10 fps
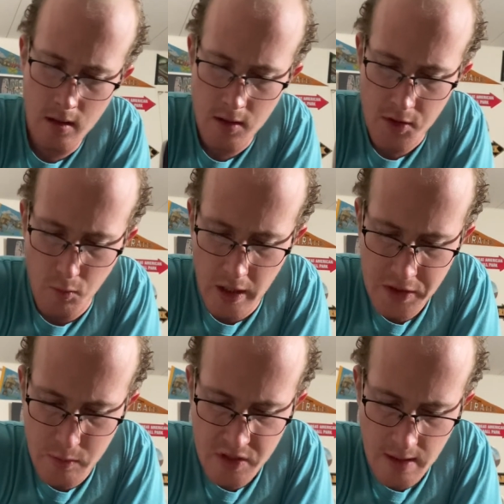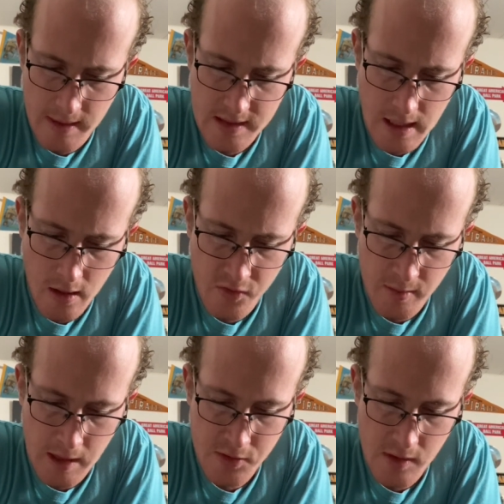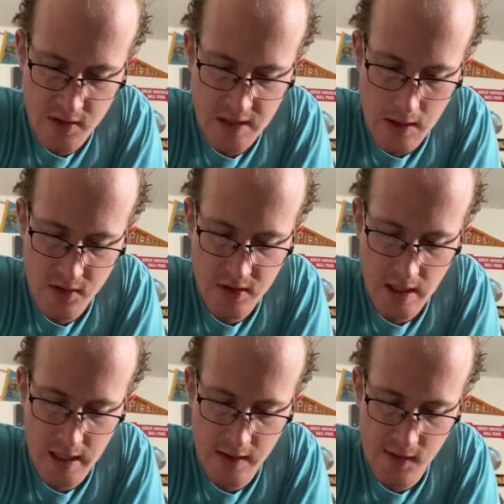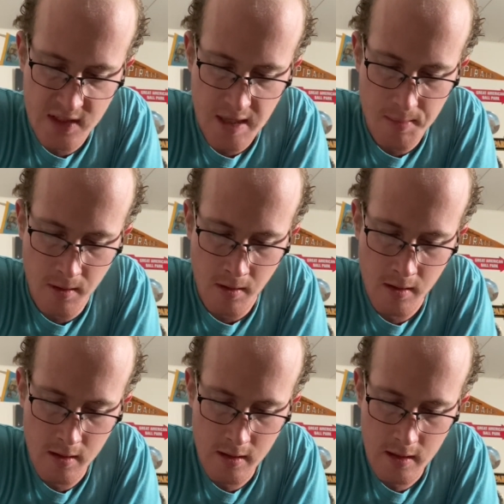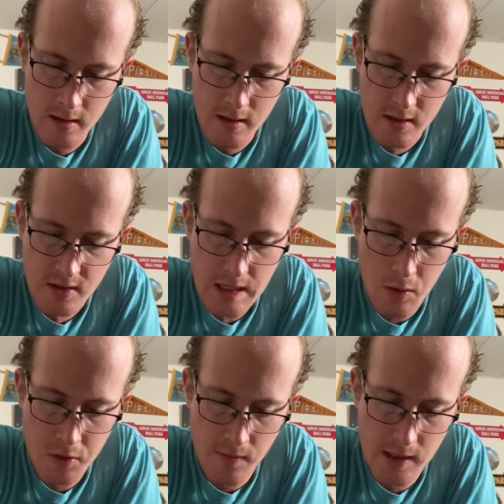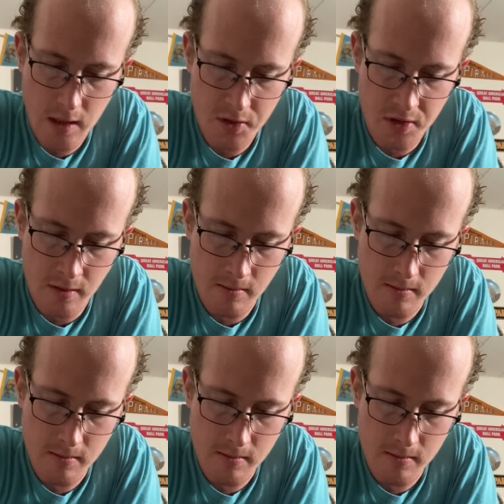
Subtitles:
The water was coming down from under the south side of the temple, south of the altar.